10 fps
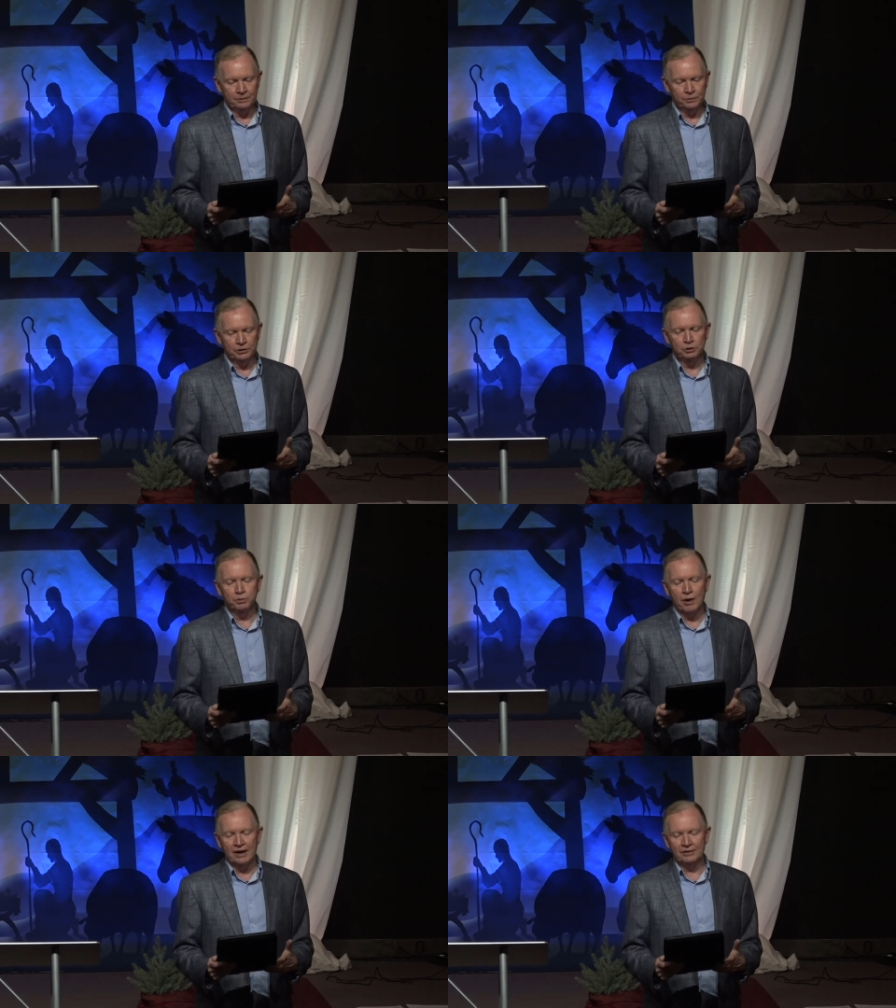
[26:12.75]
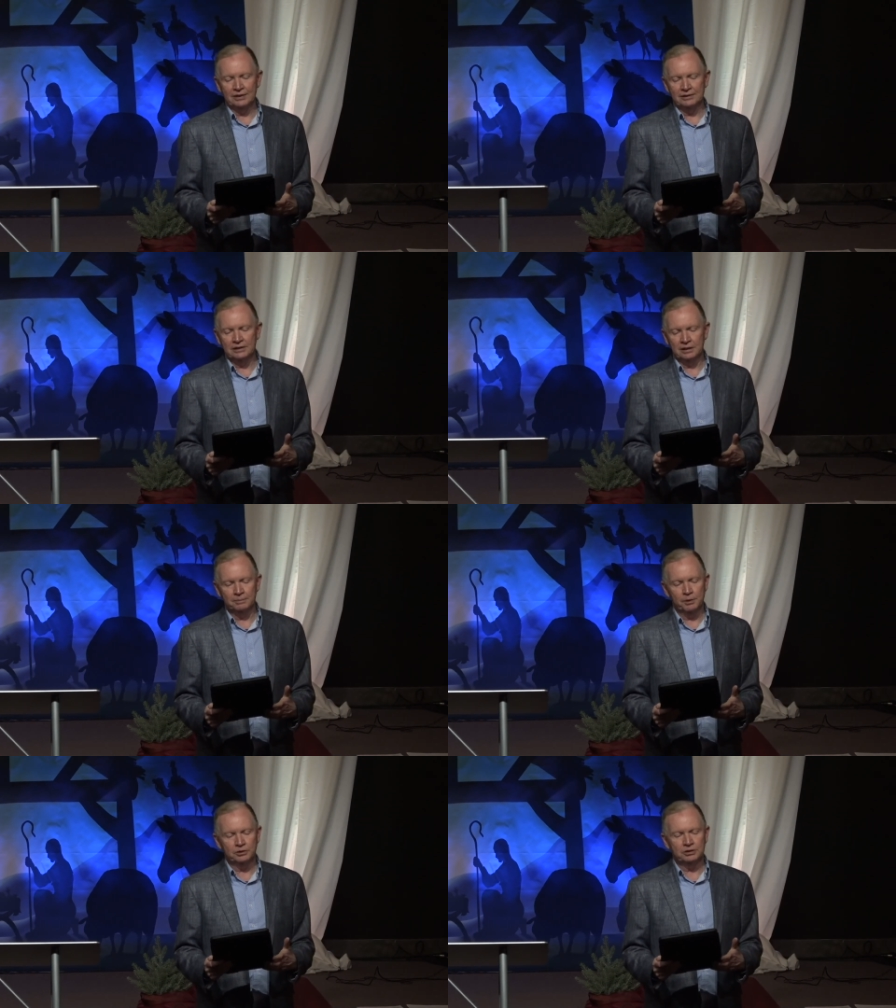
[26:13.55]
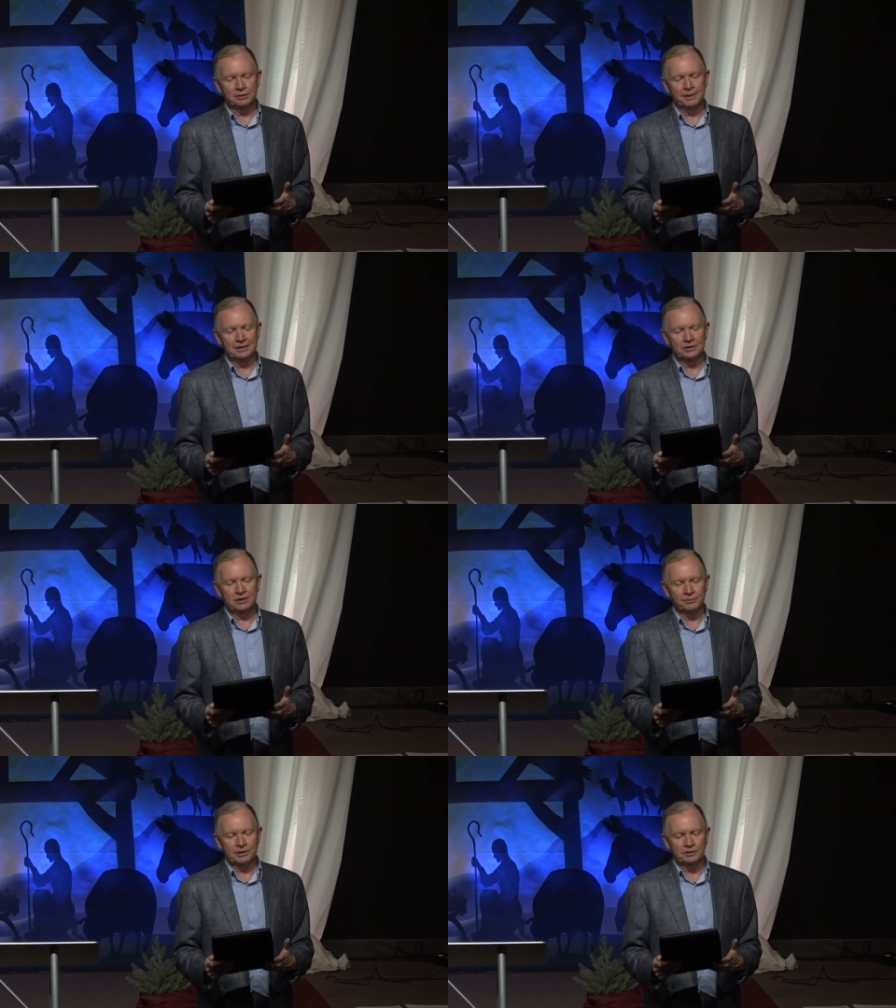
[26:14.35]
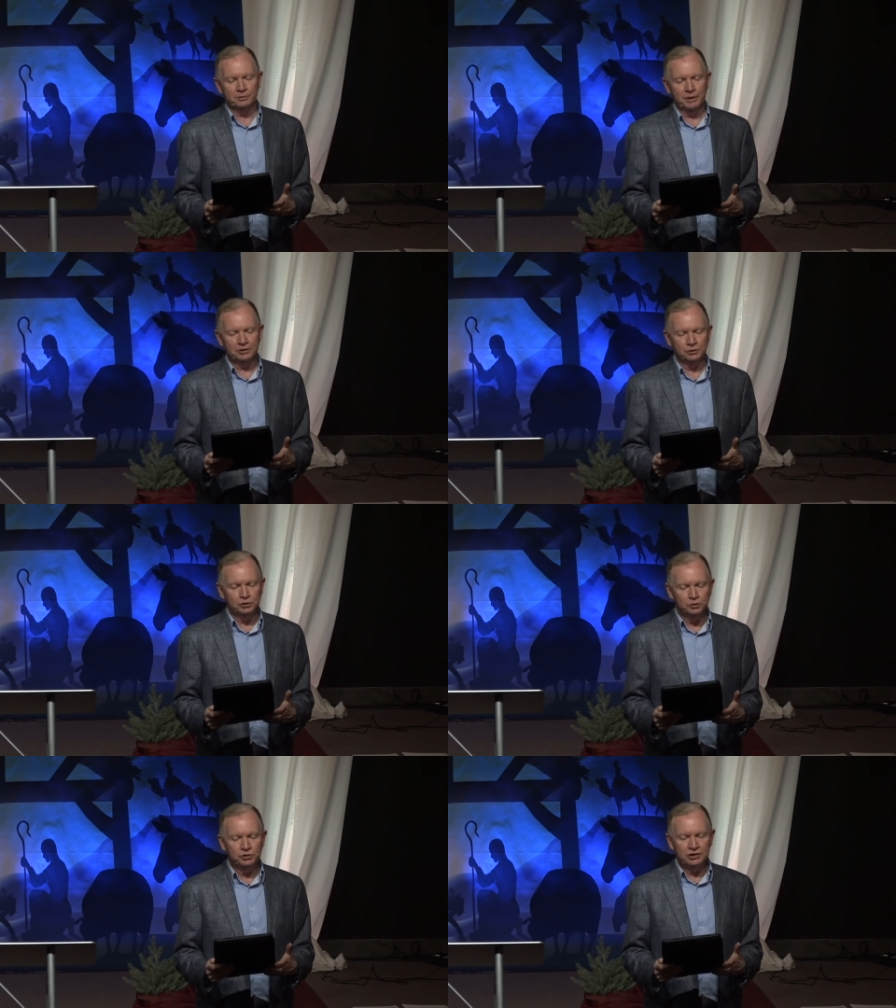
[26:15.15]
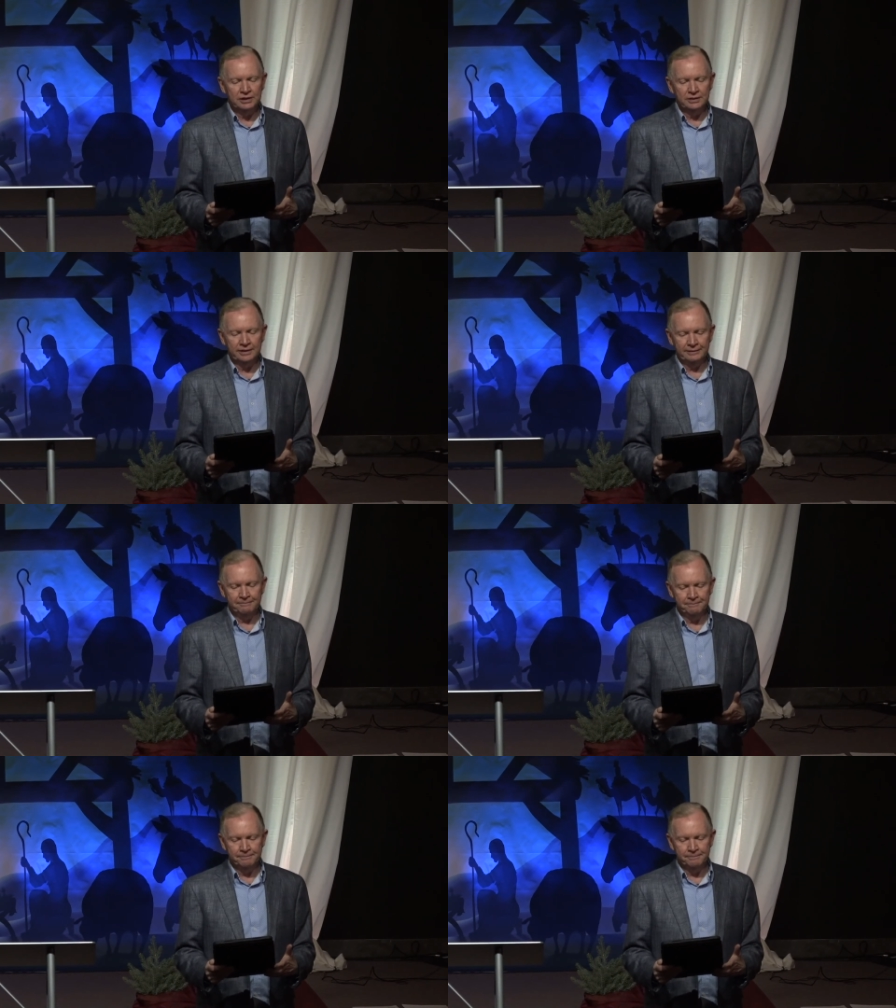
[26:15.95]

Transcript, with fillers: When you privately tell a person about something special you see in them,